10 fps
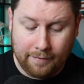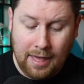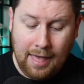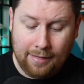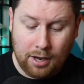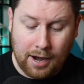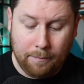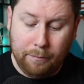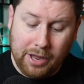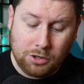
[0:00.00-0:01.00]
And then you got a
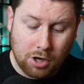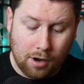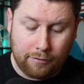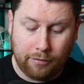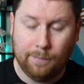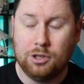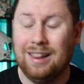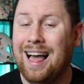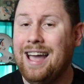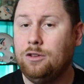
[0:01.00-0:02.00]
big chunk from
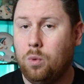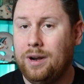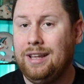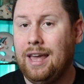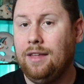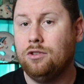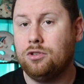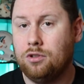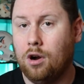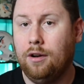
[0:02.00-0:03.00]
July twenty-eighth,
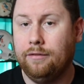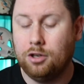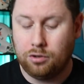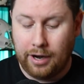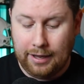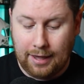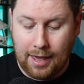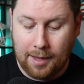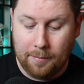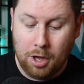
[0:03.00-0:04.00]
start of the training
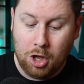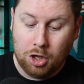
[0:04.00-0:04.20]
camp,